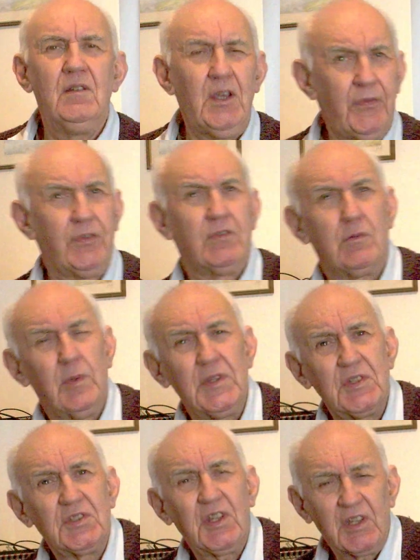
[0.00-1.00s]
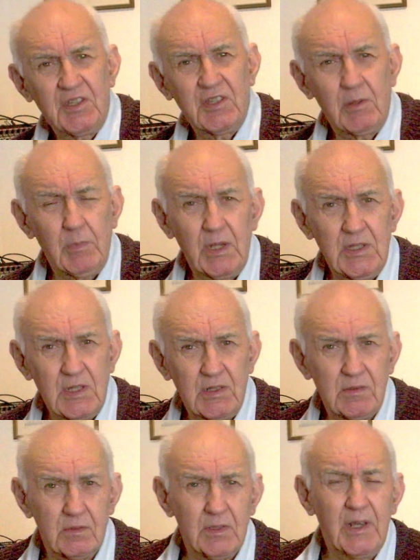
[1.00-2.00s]
If you're a 160 meter
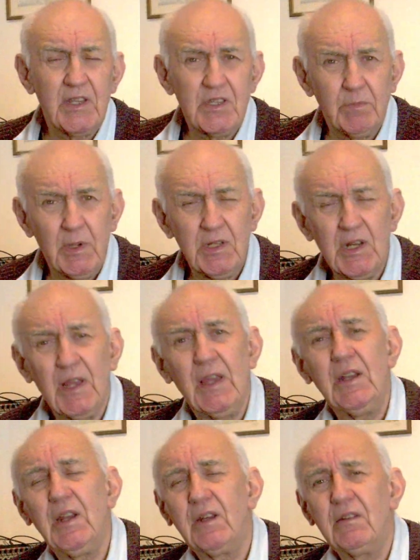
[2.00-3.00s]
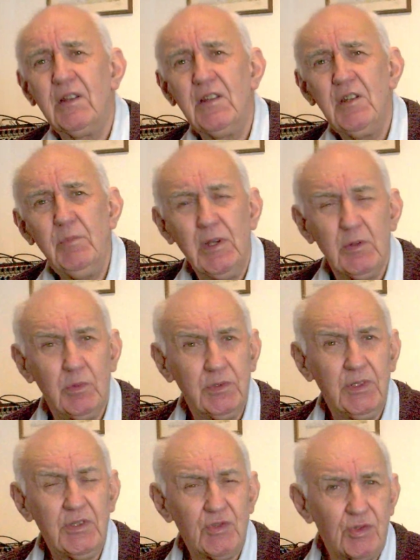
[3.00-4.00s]
or 80 meter addict, then you may want
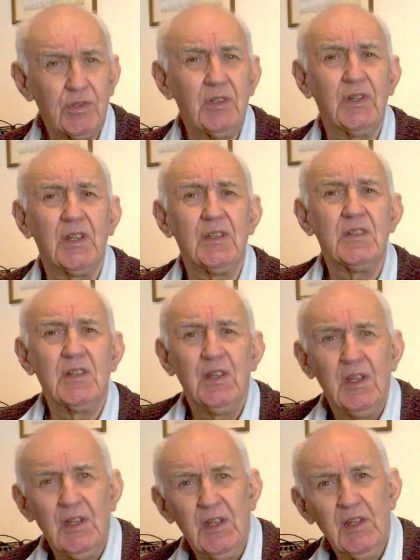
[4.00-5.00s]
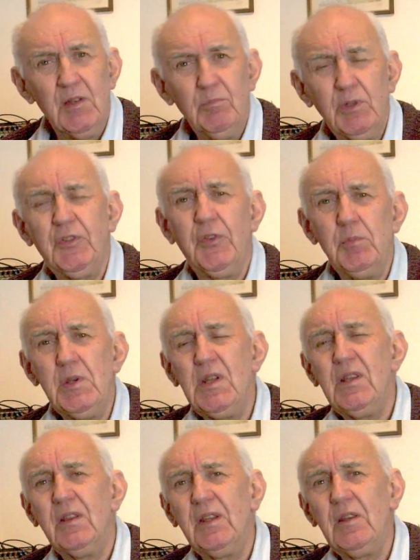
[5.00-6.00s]
to try it. But for
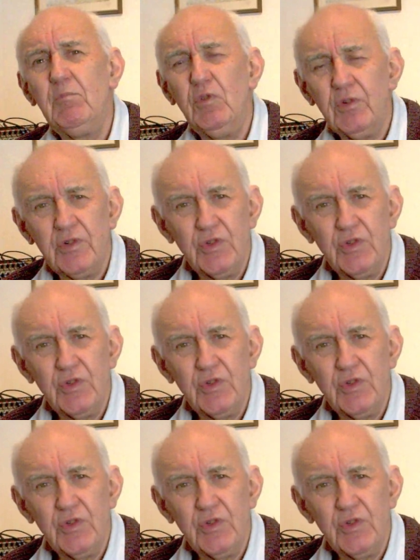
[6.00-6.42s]
me, the more